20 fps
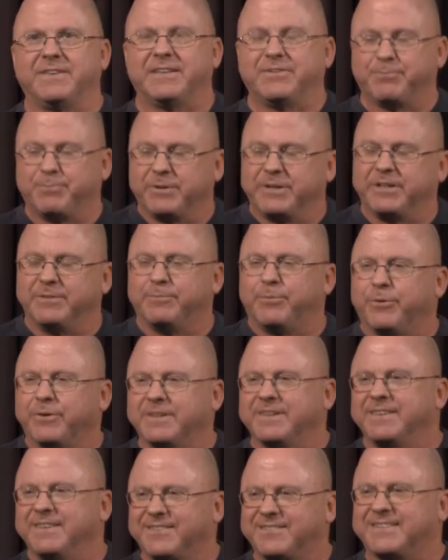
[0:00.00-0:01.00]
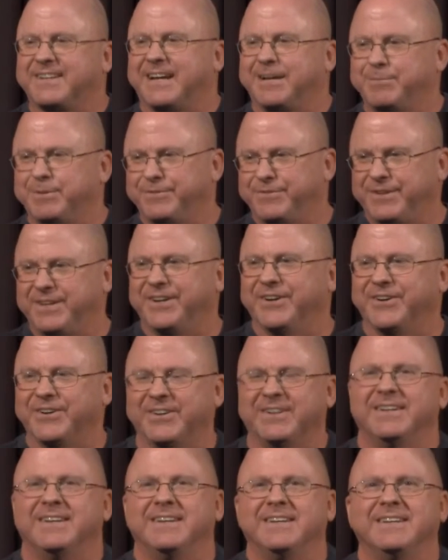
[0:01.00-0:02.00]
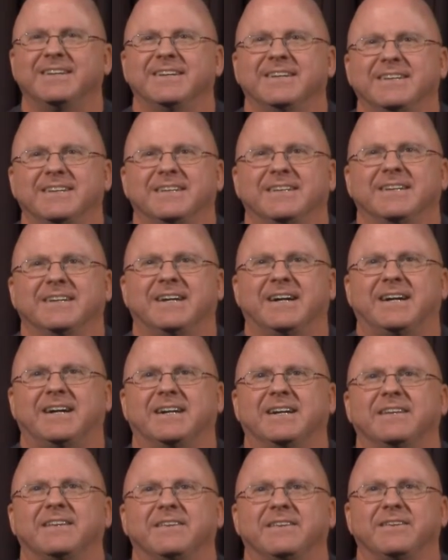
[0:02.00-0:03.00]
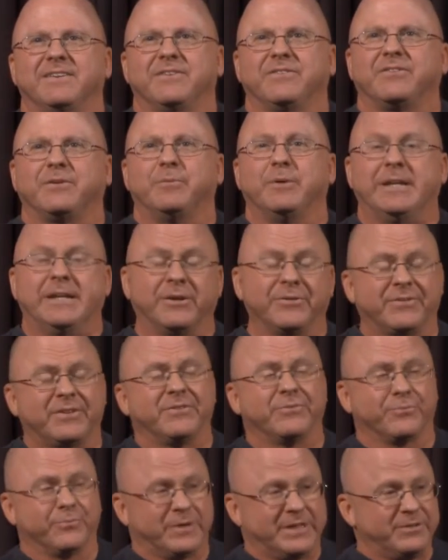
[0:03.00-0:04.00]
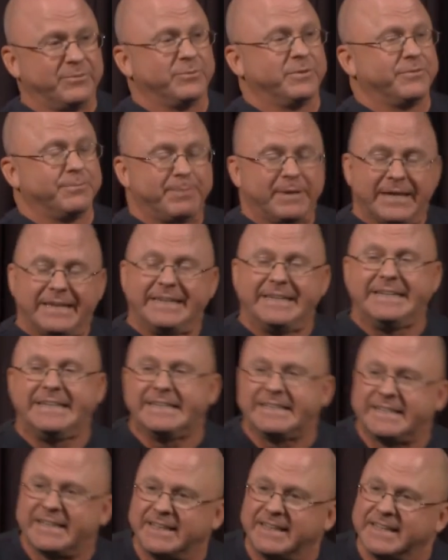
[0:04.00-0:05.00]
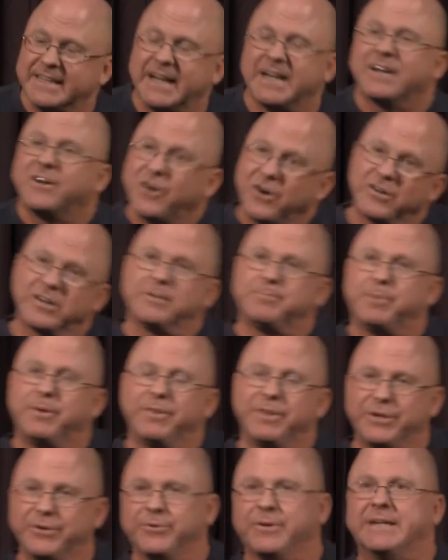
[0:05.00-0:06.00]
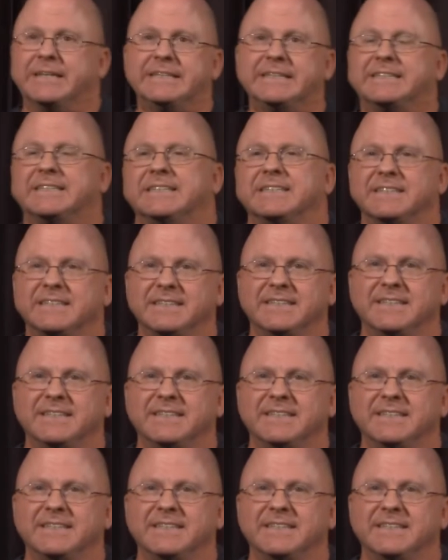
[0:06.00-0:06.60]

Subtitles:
That's pretty important this time of year. Someone else's rent was paid, and they got caught up on their rent.